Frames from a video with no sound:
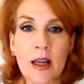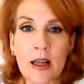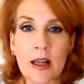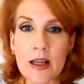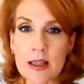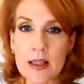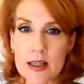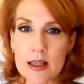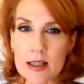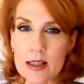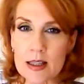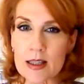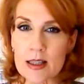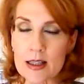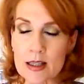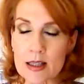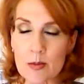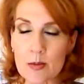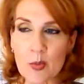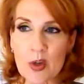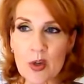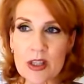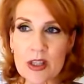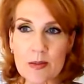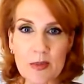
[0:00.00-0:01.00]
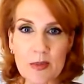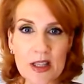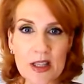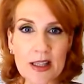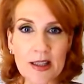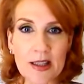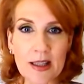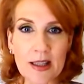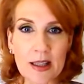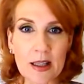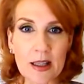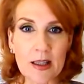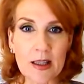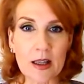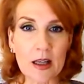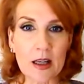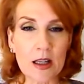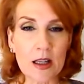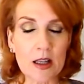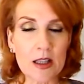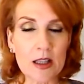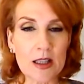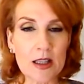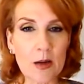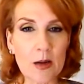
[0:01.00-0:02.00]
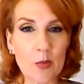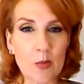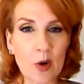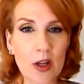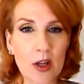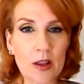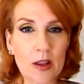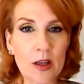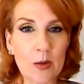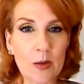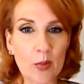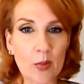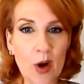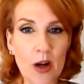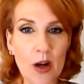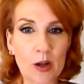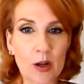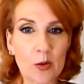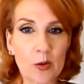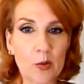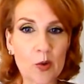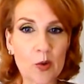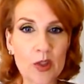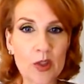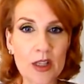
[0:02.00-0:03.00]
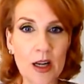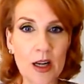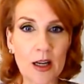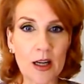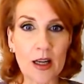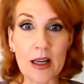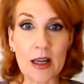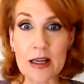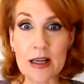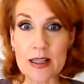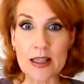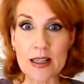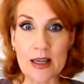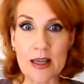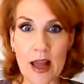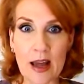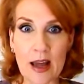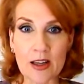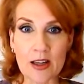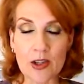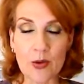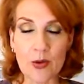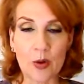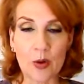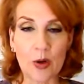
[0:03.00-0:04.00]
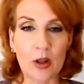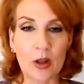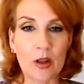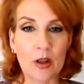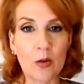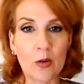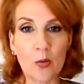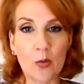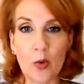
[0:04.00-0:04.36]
It is in some ways misleading in the same way that a product will say it's natural